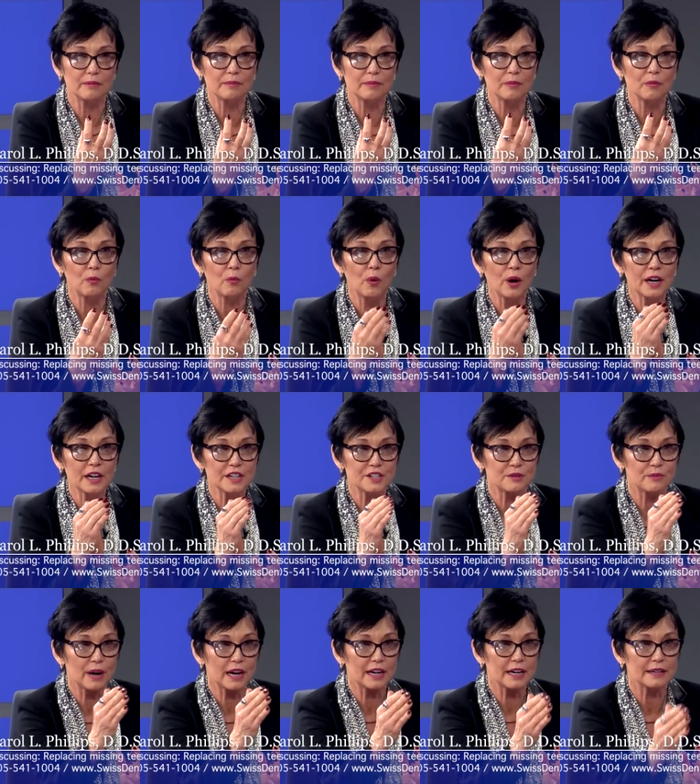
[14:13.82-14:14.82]
what is
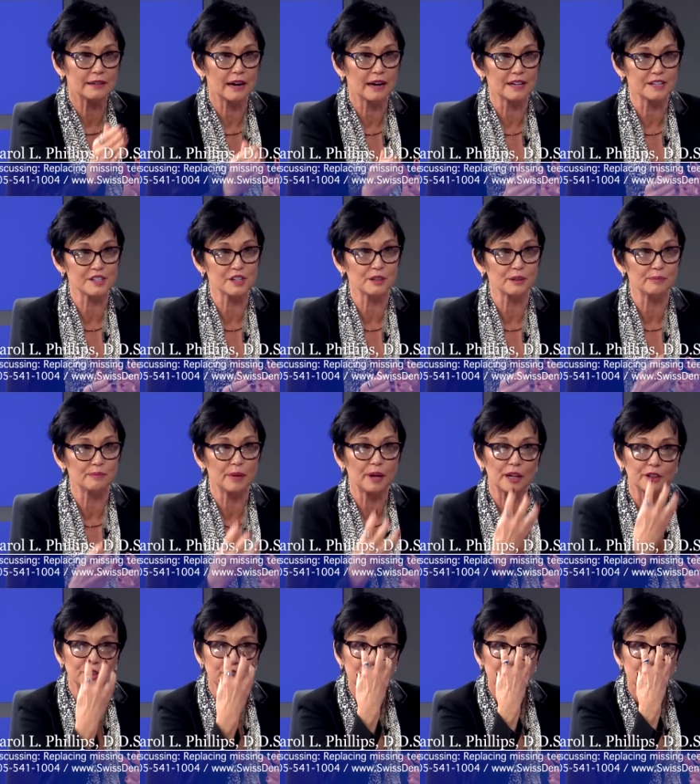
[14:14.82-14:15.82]
recognizable
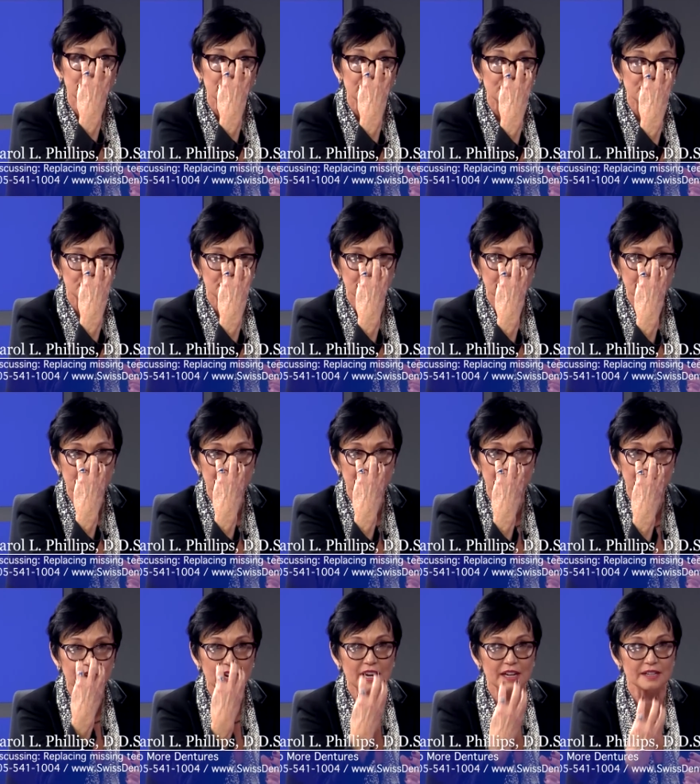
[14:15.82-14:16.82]
about you, and it's your mid
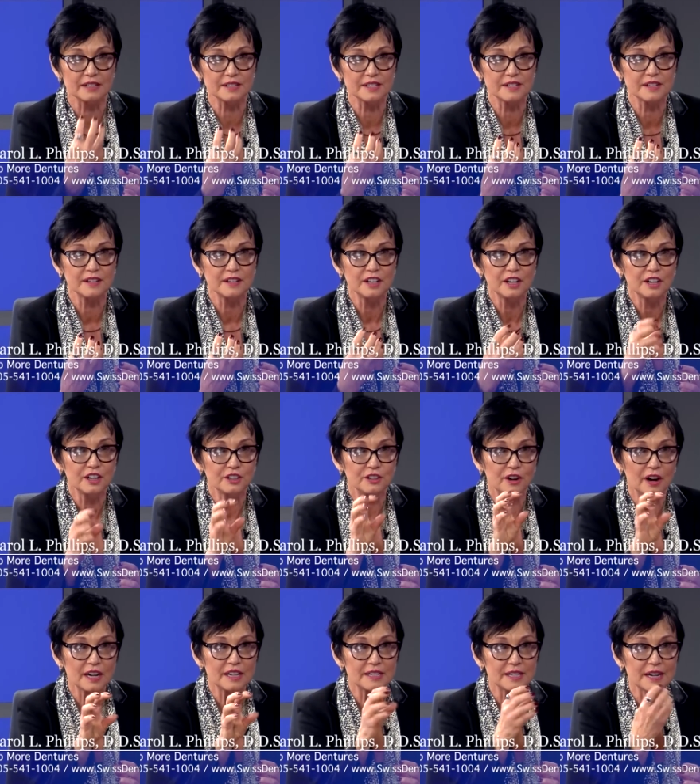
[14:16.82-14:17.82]
face.
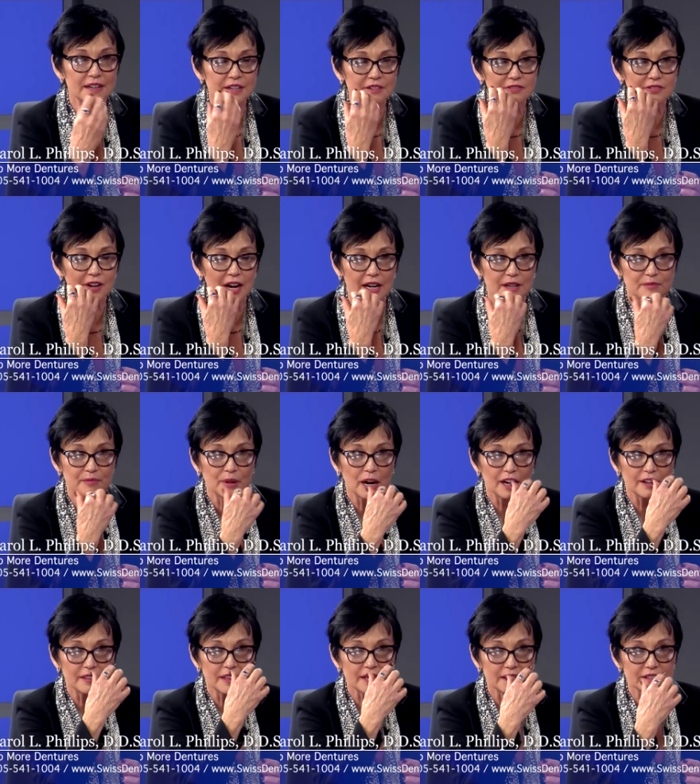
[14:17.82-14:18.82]
You're identified
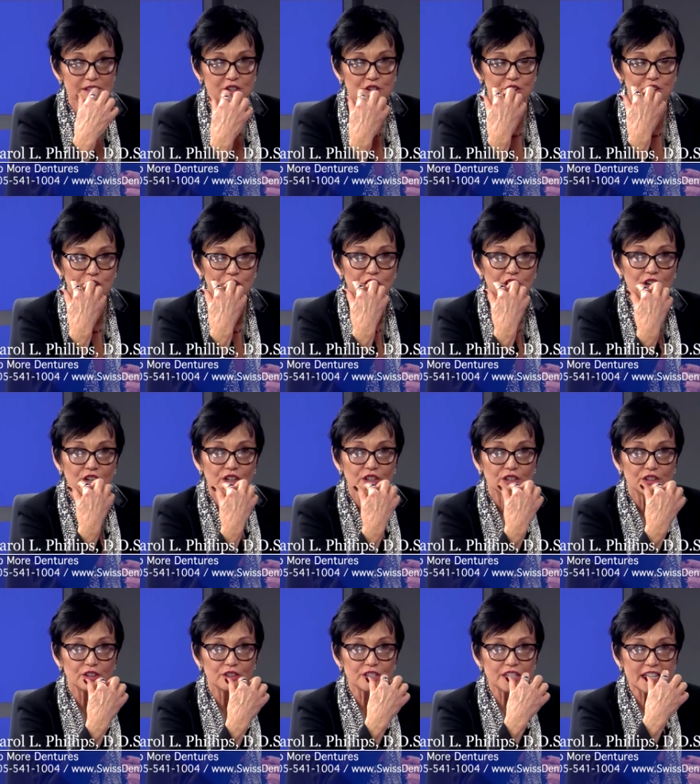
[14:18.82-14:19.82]
by this. Your
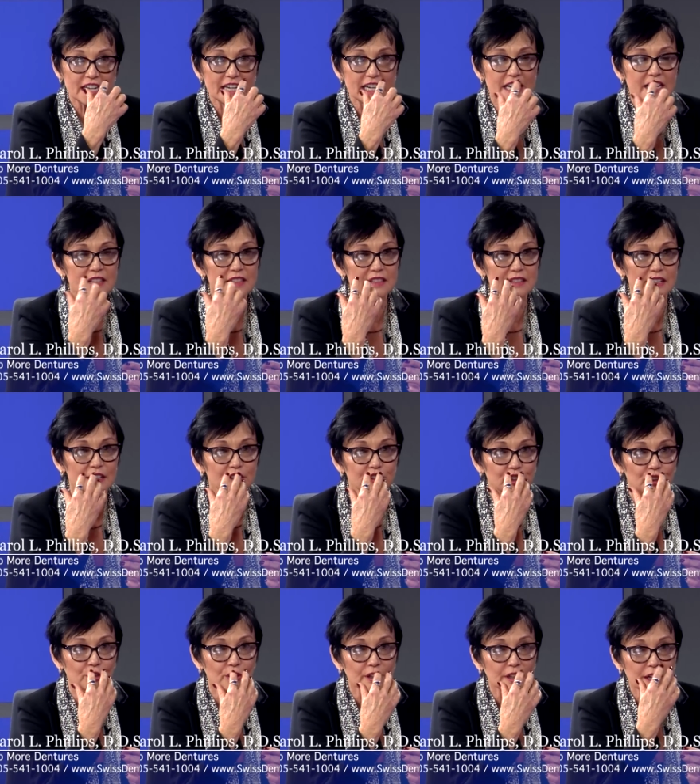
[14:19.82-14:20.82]
your teeth and
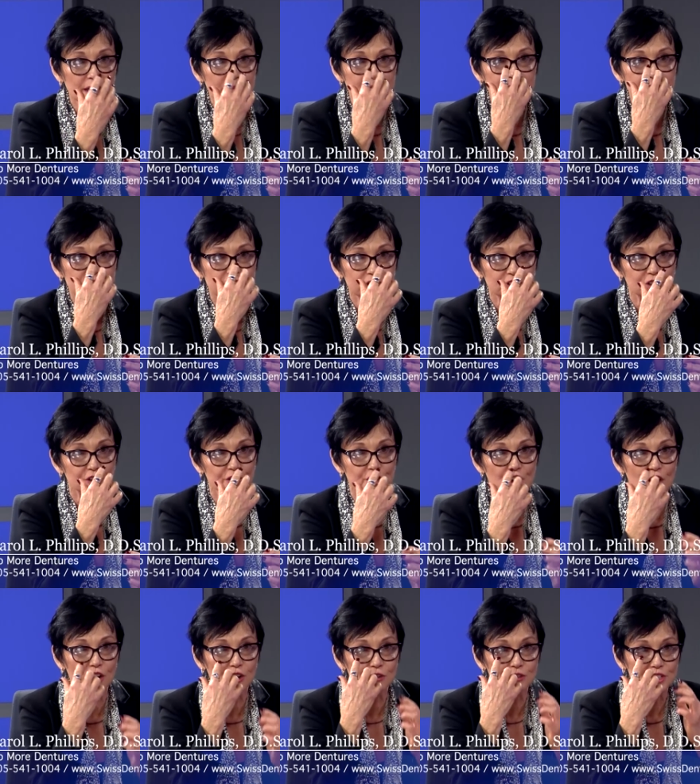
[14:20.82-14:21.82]
your lips and your
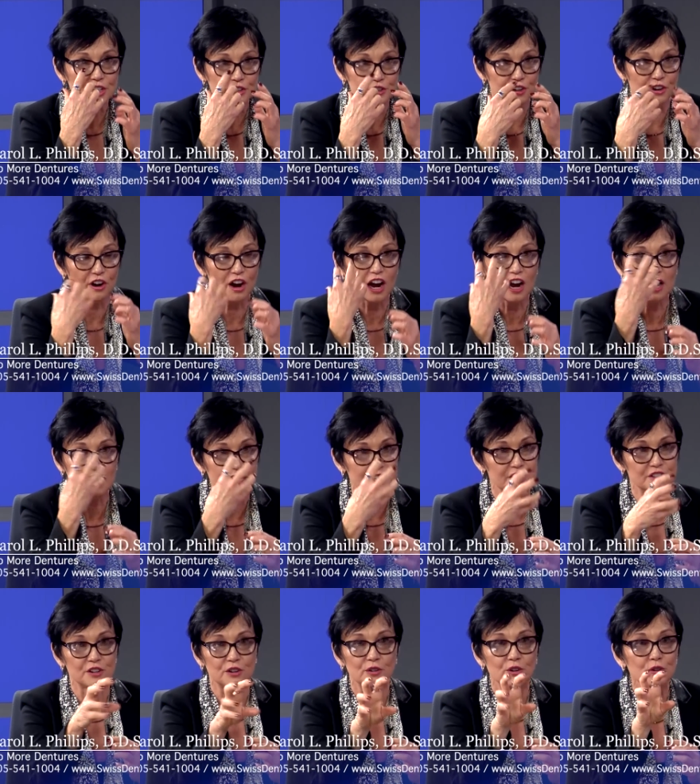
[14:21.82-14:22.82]
nose and your
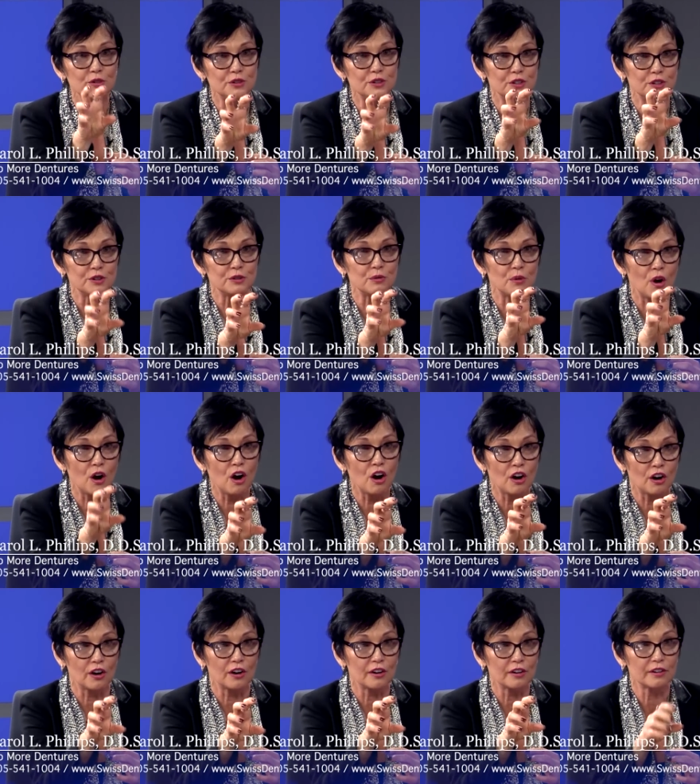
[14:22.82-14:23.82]
eyes are who you
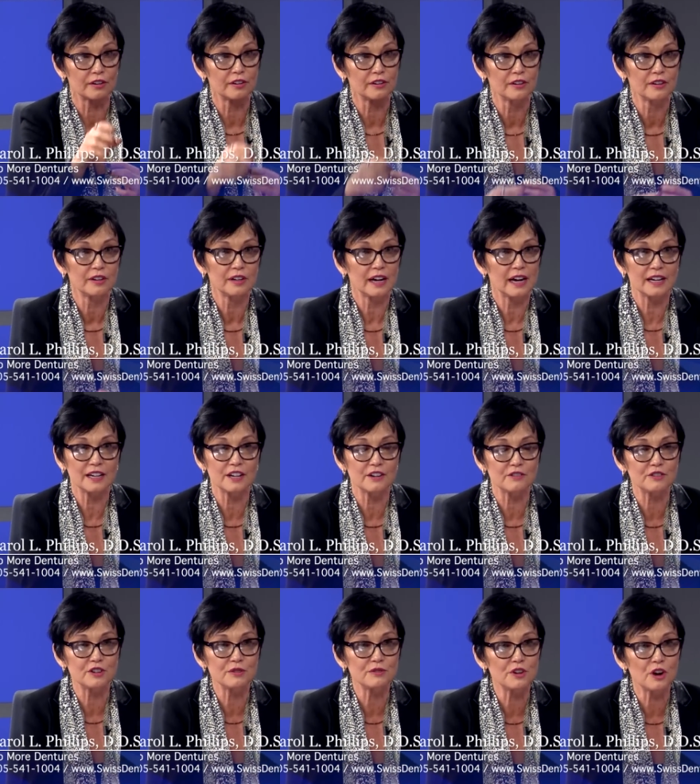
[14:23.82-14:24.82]
are. And
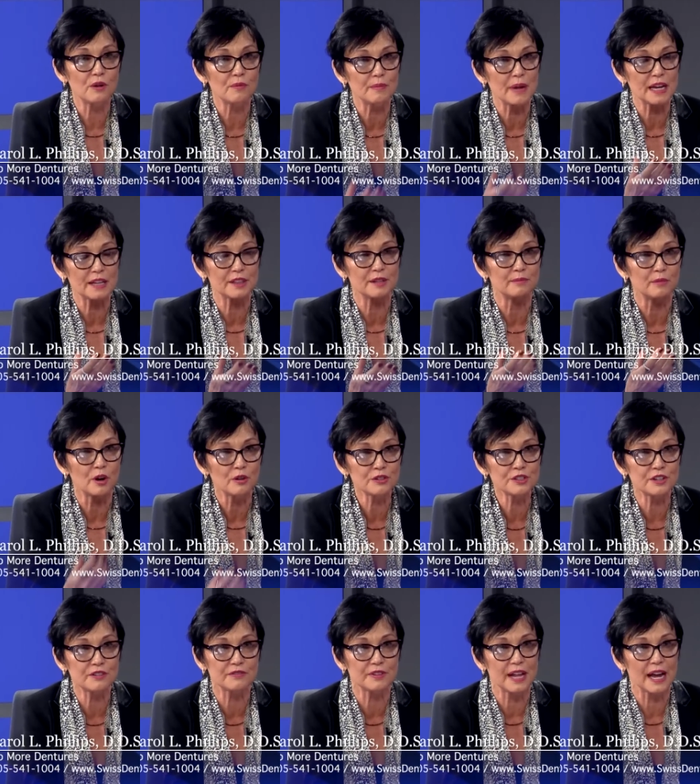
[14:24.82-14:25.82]
if you don't make the
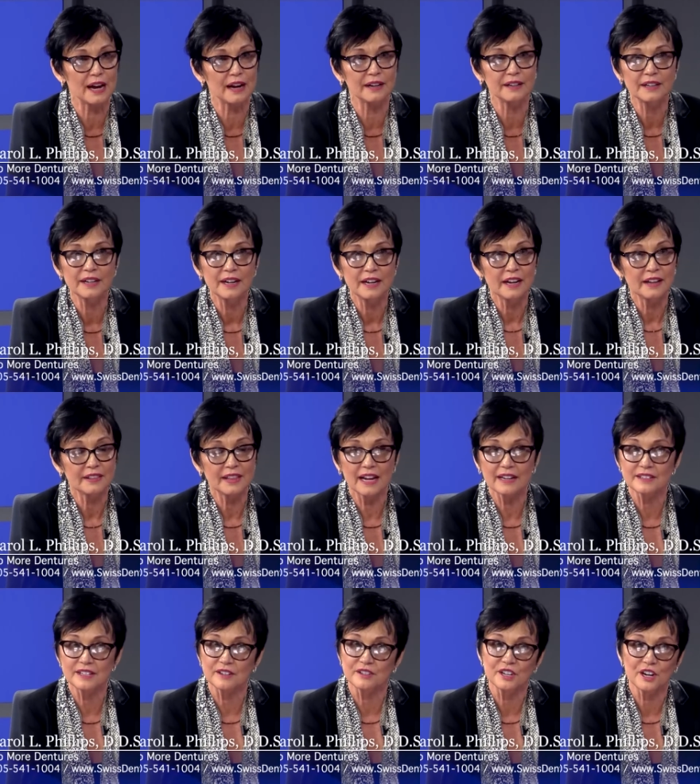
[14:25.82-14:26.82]
most of that,
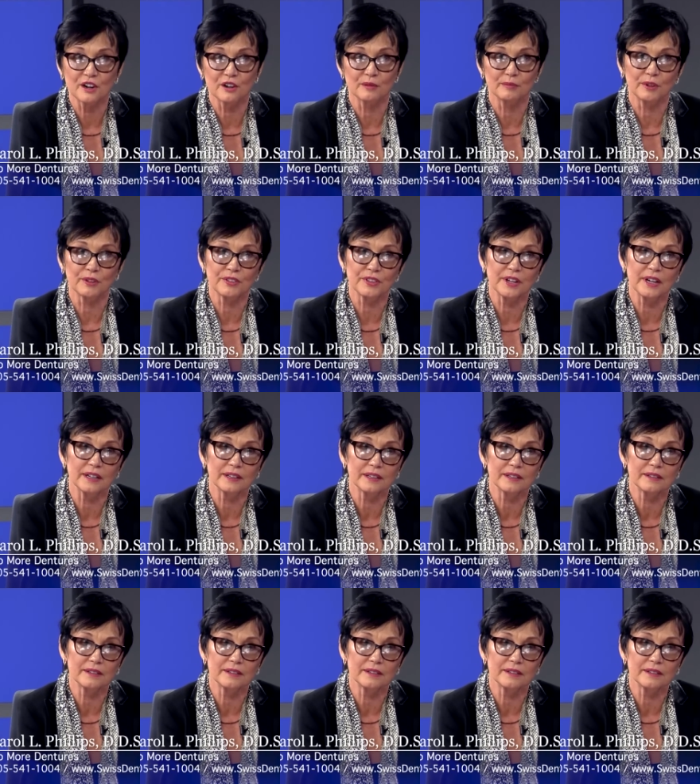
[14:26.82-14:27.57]
that's a terrible thing.